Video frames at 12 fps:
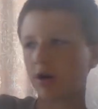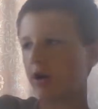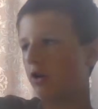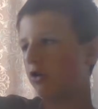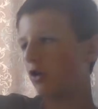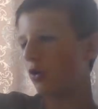were
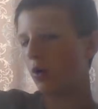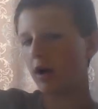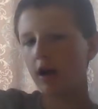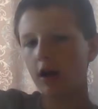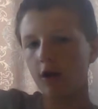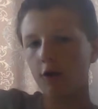going to do
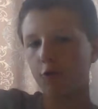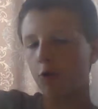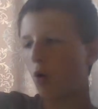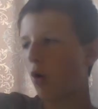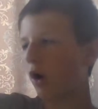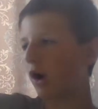
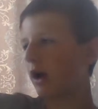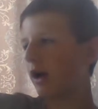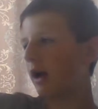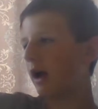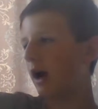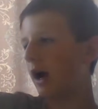for
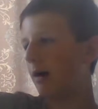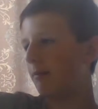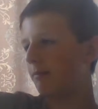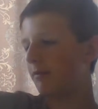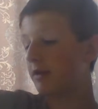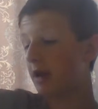
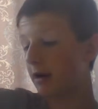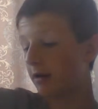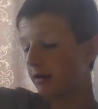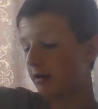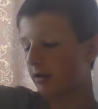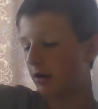
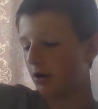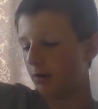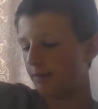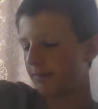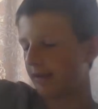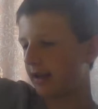sirens,
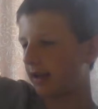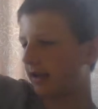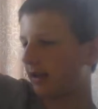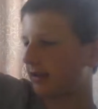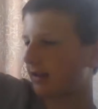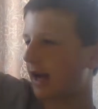so
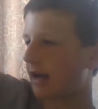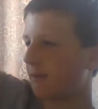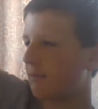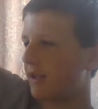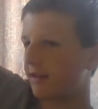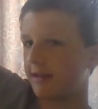it's kind
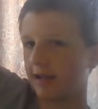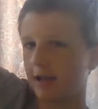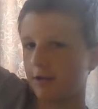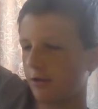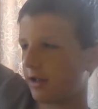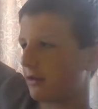of pieced
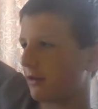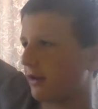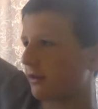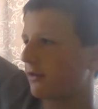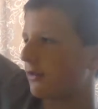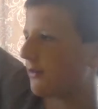together like
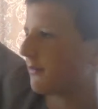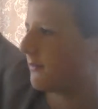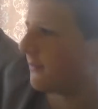this.